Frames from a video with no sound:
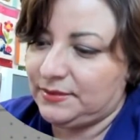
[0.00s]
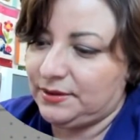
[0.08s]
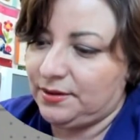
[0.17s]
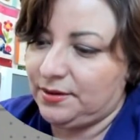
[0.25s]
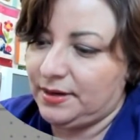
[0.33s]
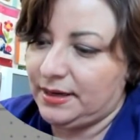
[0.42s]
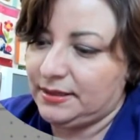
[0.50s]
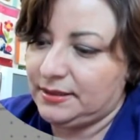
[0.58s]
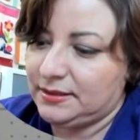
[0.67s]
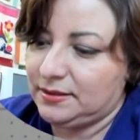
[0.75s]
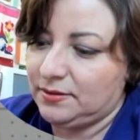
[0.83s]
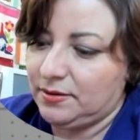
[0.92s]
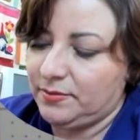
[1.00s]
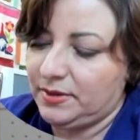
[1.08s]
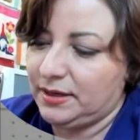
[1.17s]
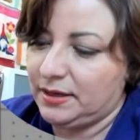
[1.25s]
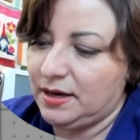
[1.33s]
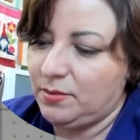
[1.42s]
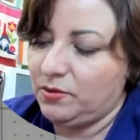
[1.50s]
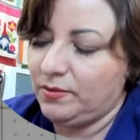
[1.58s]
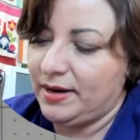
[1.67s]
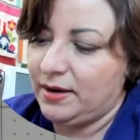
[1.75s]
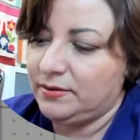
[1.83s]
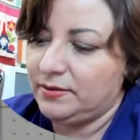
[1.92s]
All right, so I'm going to come
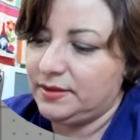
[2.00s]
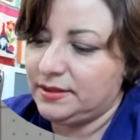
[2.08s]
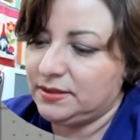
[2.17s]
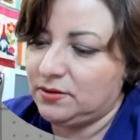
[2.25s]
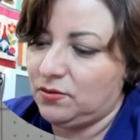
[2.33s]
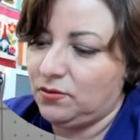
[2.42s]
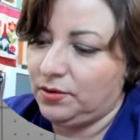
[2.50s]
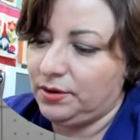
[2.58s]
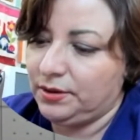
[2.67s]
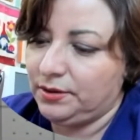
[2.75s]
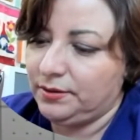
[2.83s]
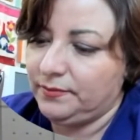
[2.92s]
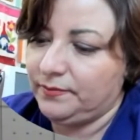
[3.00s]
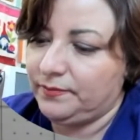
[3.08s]
around this corner